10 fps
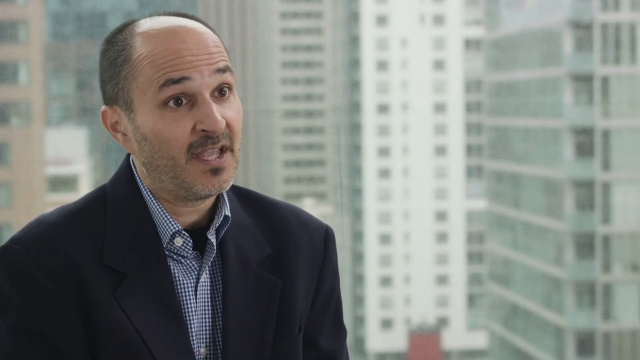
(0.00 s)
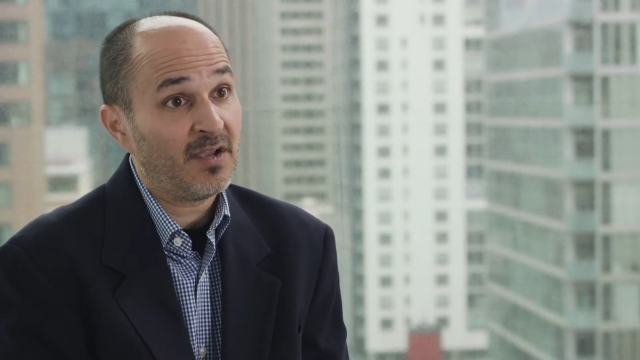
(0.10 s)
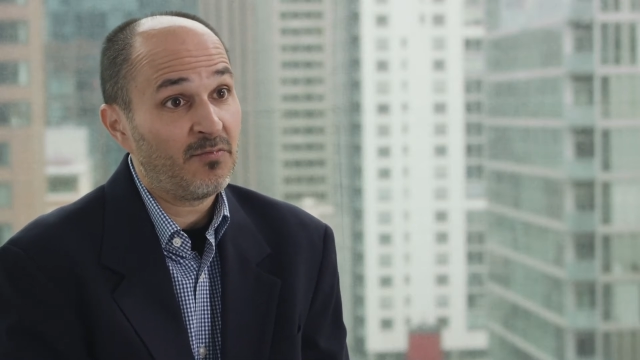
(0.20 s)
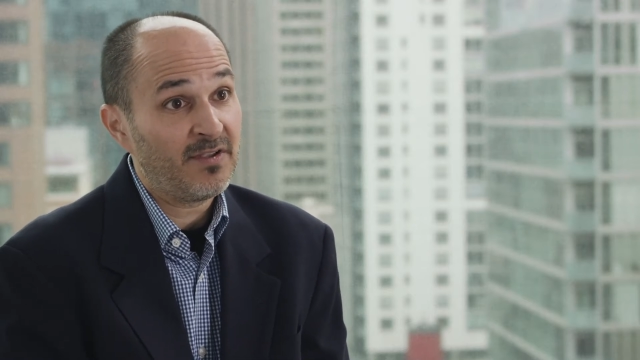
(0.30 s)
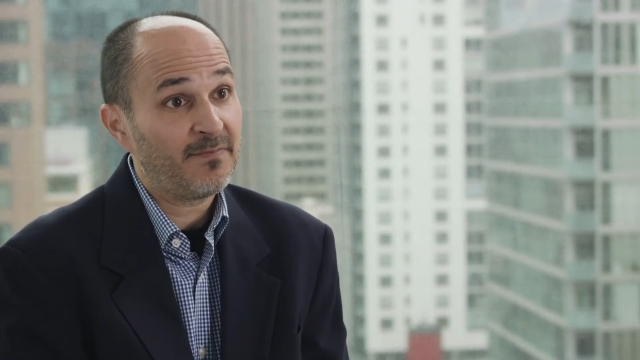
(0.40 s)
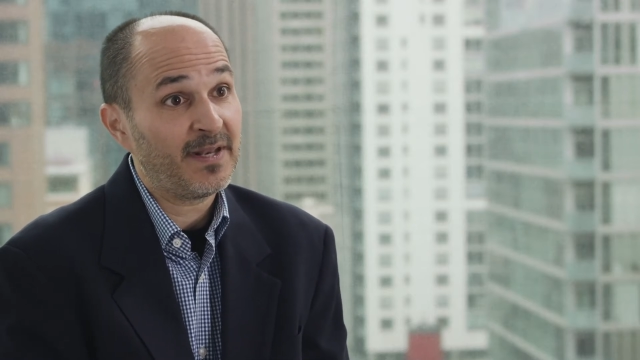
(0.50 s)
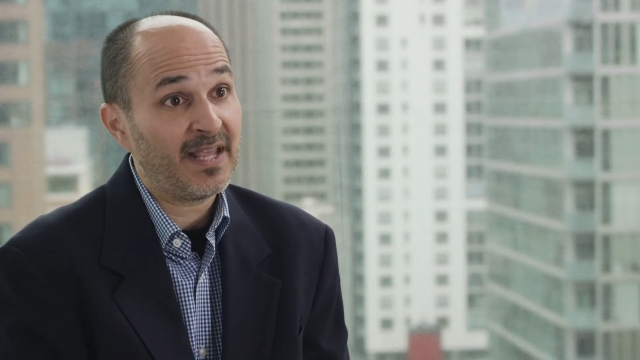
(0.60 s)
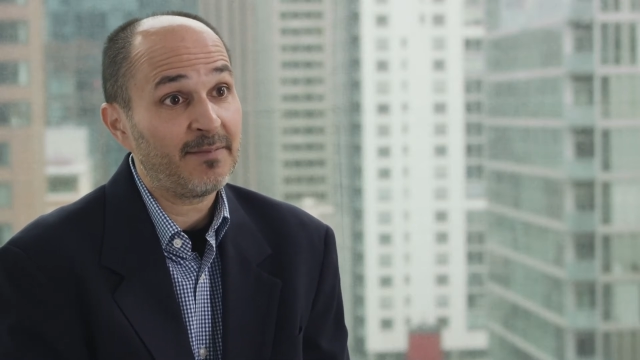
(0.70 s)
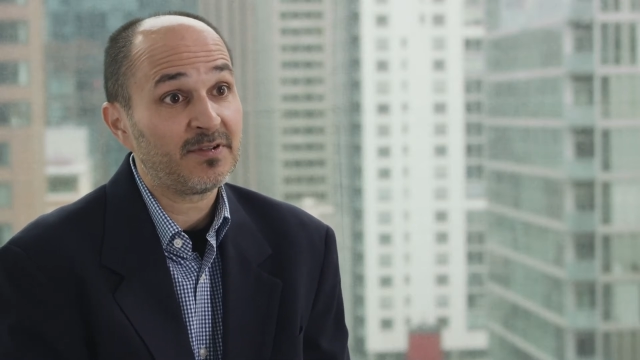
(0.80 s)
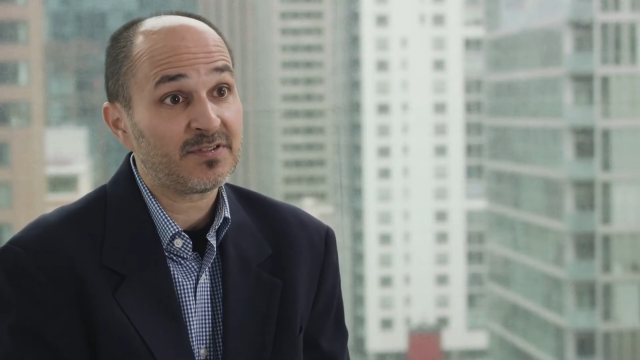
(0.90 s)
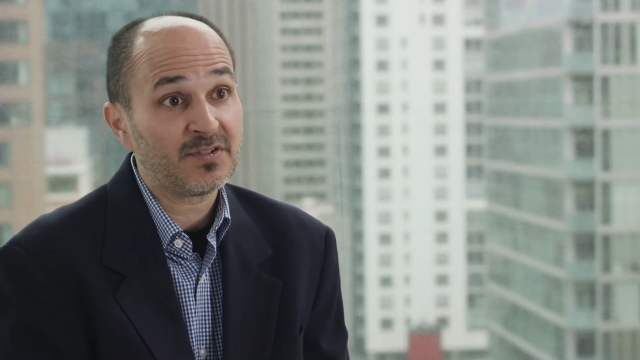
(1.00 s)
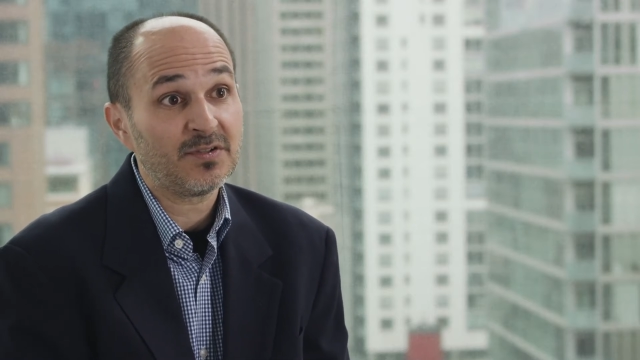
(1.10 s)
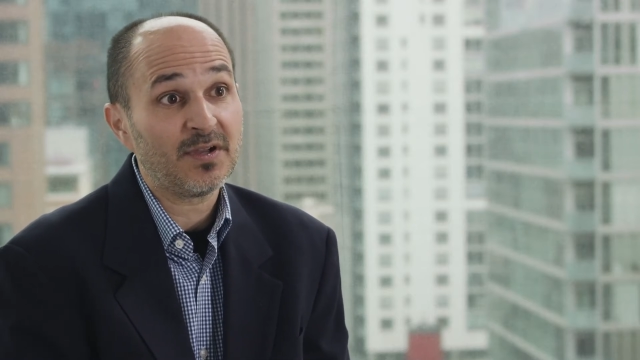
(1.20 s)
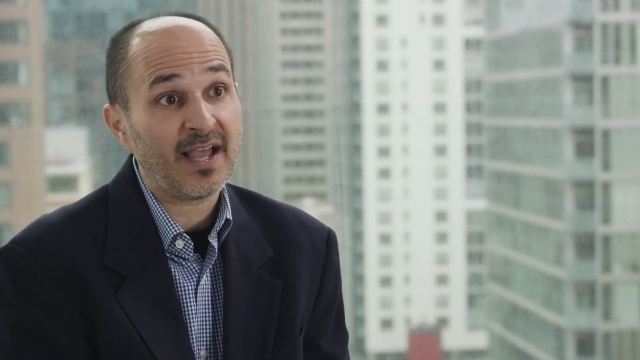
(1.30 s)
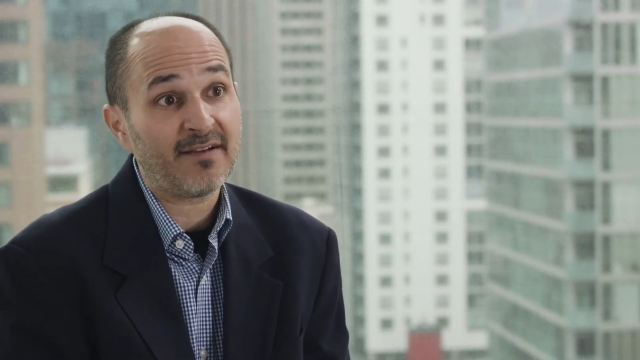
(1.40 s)
and we've been able
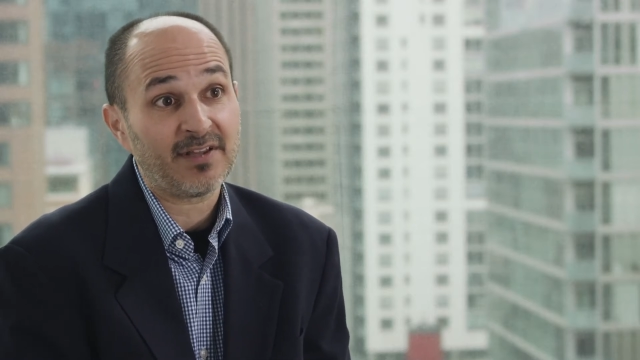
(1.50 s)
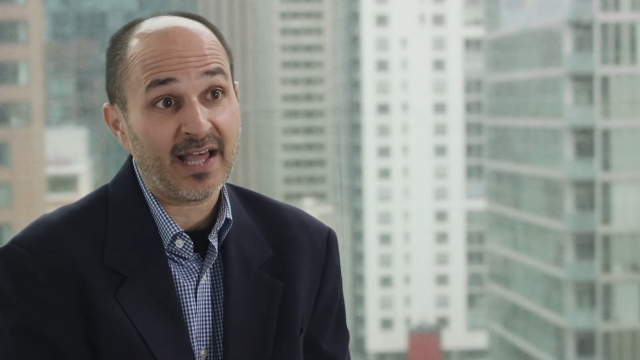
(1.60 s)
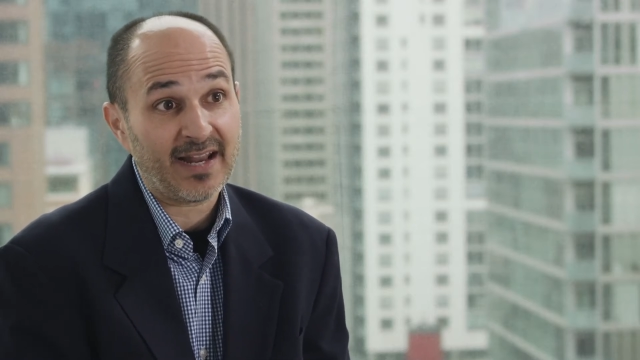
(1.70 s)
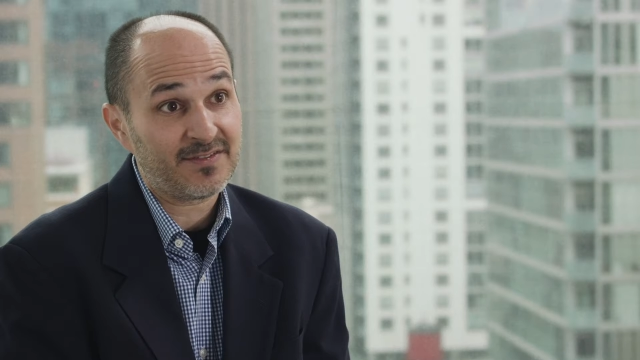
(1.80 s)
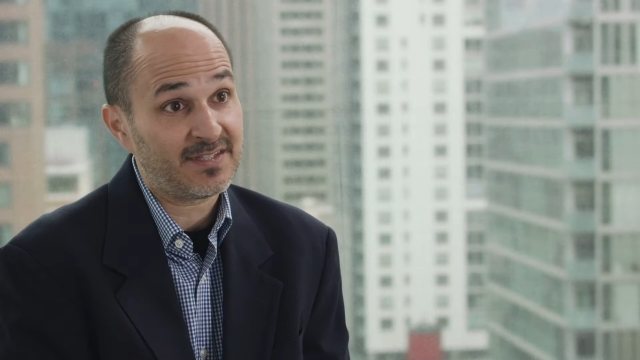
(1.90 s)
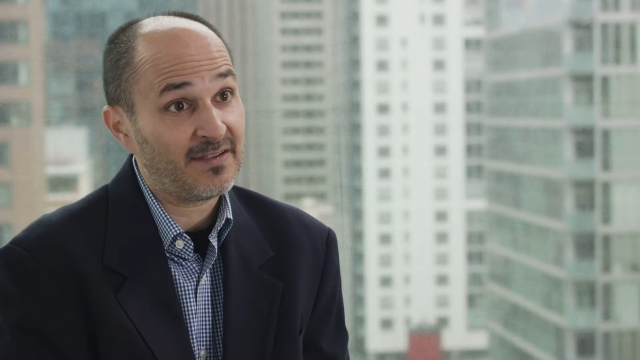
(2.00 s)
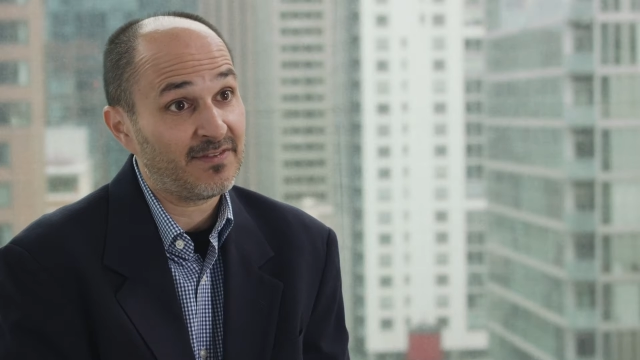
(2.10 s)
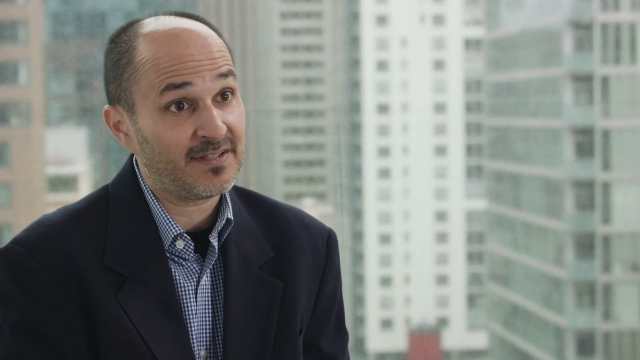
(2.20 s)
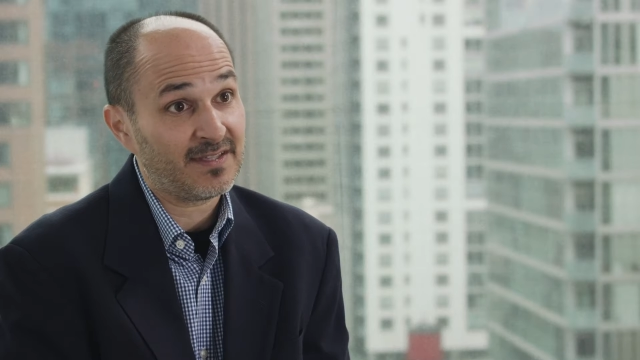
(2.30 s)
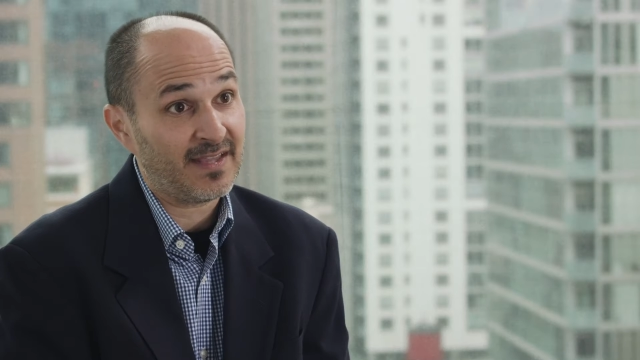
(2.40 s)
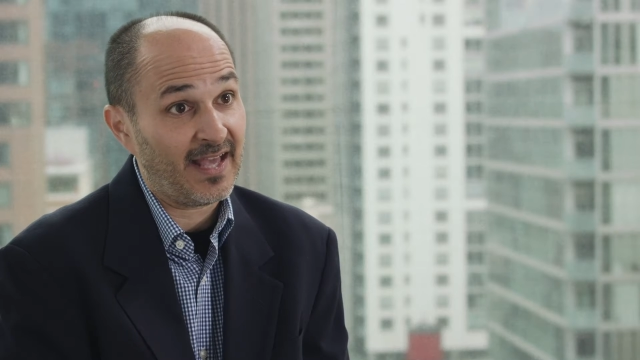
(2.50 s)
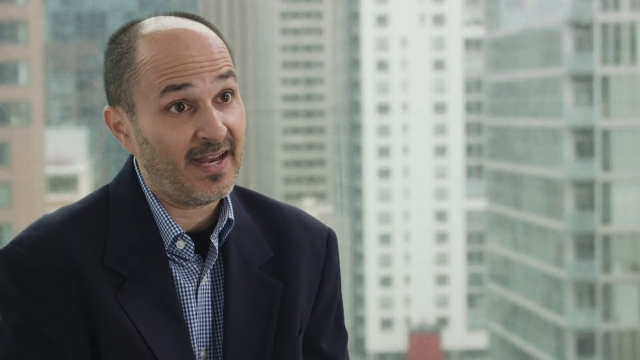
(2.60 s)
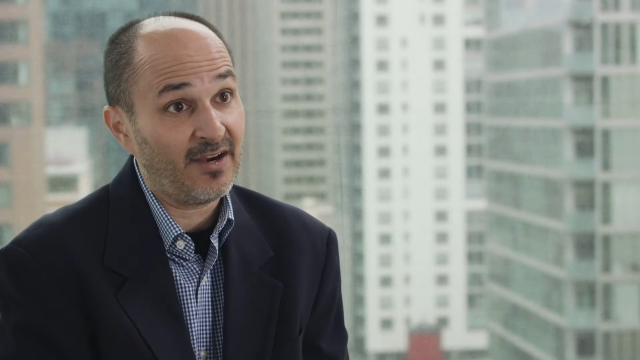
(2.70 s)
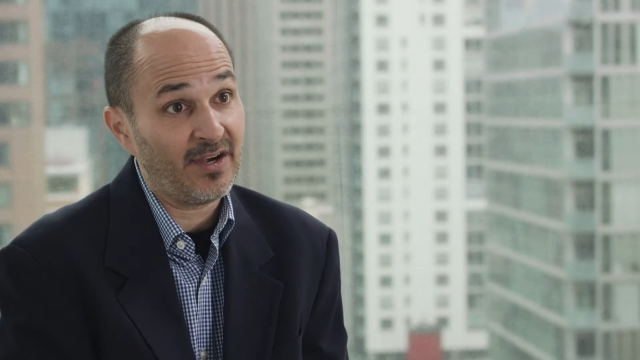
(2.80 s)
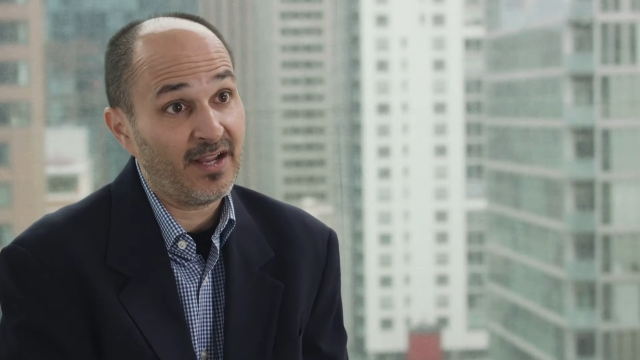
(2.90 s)
to have a lot of savings in
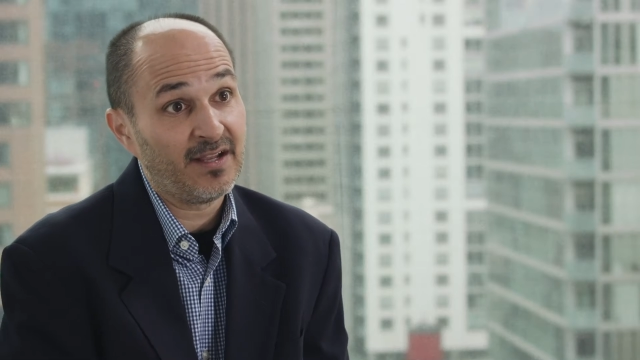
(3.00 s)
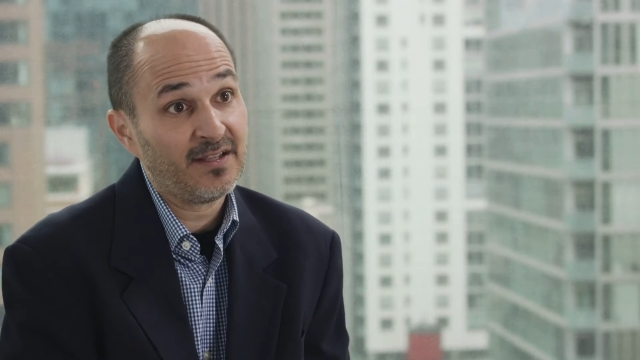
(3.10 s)
that area.